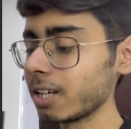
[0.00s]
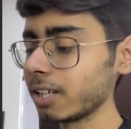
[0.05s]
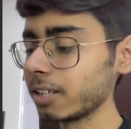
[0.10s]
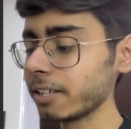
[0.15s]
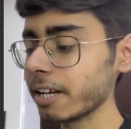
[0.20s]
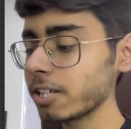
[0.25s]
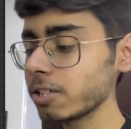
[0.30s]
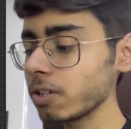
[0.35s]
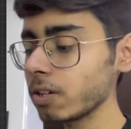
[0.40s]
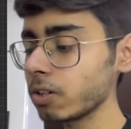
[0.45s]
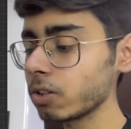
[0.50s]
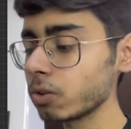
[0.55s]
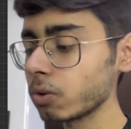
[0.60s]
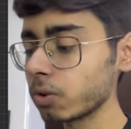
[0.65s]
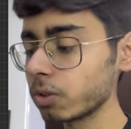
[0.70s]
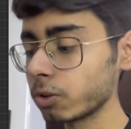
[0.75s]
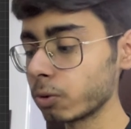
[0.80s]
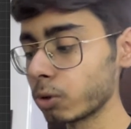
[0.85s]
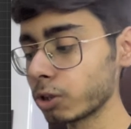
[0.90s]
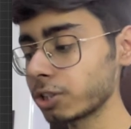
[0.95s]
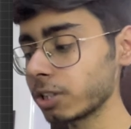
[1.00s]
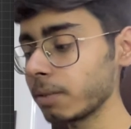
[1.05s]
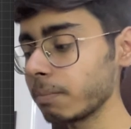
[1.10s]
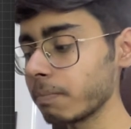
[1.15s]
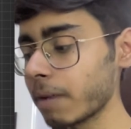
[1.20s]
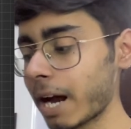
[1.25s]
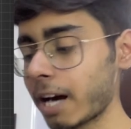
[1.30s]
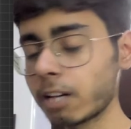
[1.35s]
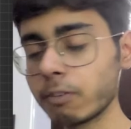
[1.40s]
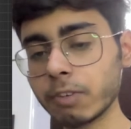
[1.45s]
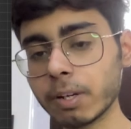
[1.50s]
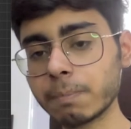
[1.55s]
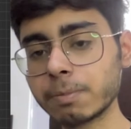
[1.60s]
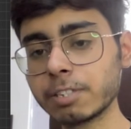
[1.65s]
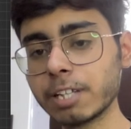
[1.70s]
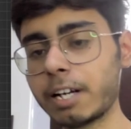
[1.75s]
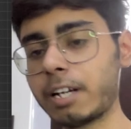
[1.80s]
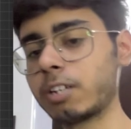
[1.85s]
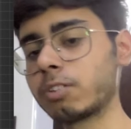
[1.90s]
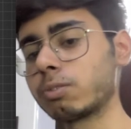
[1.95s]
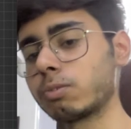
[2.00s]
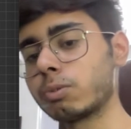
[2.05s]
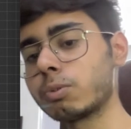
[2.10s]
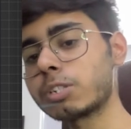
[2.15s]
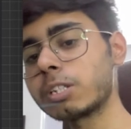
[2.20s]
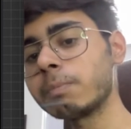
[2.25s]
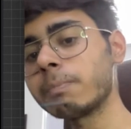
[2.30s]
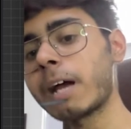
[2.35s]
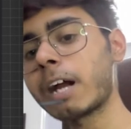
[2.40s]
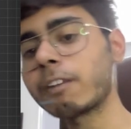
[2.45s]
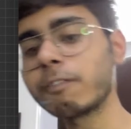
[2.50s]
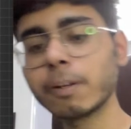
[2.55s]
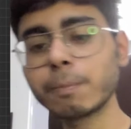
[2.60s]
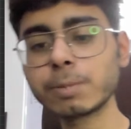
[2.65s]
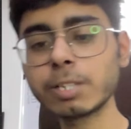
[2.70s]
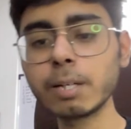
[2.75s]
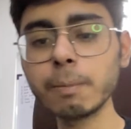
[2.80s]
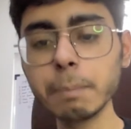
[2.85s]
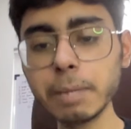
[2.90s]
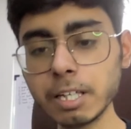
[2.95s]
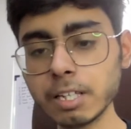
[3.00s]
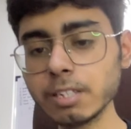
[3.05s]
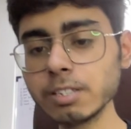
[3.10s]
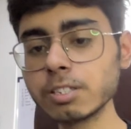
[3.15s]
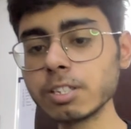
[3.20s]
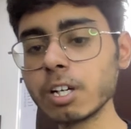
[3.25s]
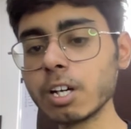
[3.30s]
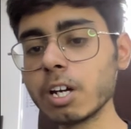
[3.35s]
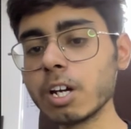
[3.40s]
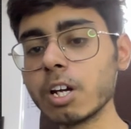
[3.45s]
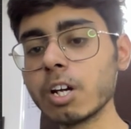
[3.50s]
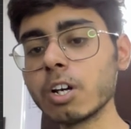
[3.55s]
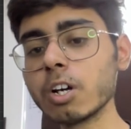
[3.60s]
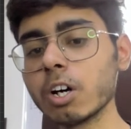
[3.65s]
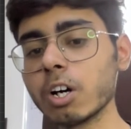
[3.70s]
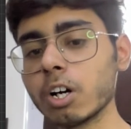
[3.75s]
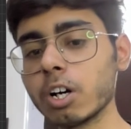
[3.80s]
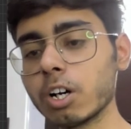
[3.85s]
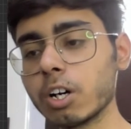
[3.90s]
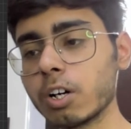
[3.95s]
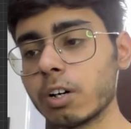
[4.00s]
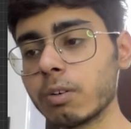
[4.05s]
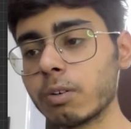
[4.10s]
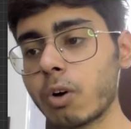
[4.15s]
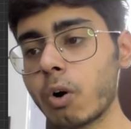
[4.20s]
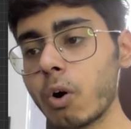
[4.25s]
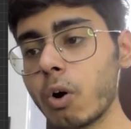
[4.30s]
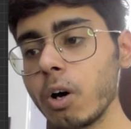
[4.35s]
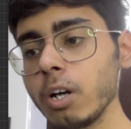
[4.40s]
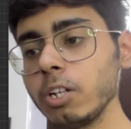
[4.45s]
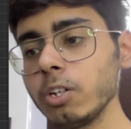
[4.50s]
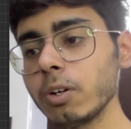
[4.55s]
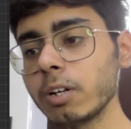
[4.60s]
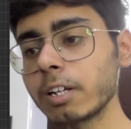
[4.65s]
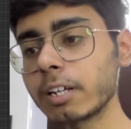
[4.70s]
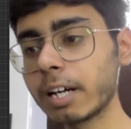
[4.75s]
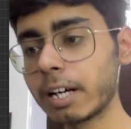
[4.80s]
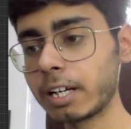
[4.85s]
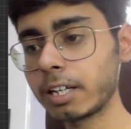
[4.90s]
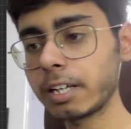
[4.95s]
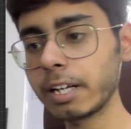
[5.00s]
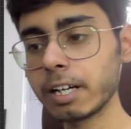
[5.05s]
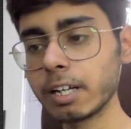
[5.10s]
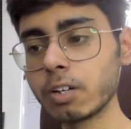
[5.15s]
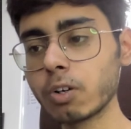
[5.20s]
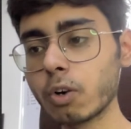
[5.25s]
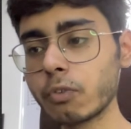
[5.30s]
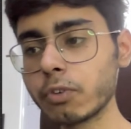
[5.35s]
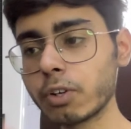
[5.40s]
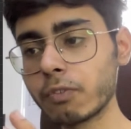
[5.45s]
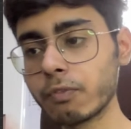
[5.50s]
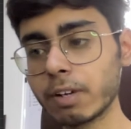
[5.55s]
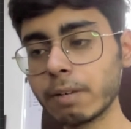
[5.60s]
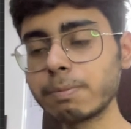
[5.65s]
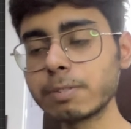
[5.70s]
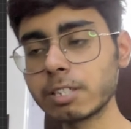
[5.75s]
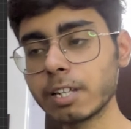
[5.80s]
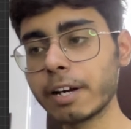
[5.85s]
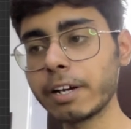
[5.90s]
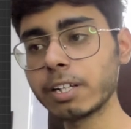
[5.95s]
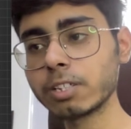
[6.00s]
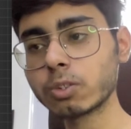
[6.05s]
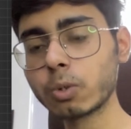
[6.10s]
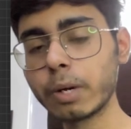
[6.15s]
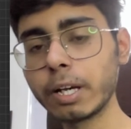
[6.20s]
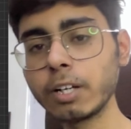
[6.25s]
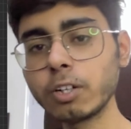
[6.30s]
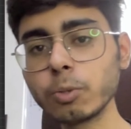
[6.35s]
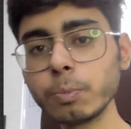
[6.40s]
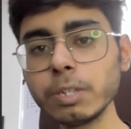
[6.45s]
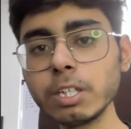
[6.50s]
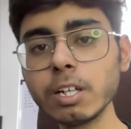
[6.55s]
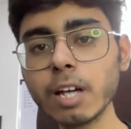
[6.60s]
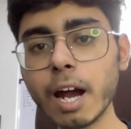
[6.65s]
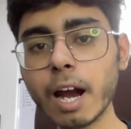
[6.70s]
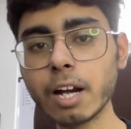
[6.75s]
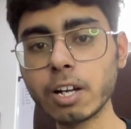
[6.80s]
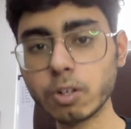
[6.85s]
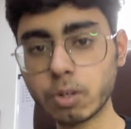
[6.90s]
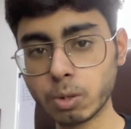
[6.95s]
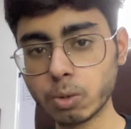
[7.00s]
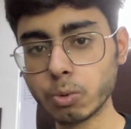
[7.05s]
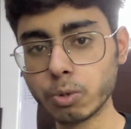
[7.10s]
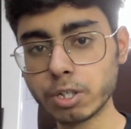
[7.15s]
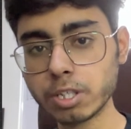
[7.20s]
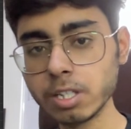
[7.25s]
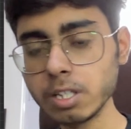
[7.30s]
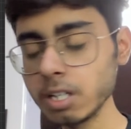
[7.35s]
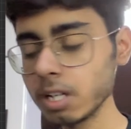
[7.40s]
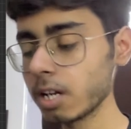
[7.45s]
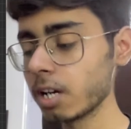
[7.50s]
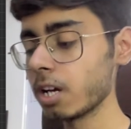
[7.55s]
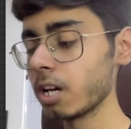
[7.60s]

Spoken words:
Next, your Notion backed website. So Notion backed website means all your content of your website is going to be at your Notion.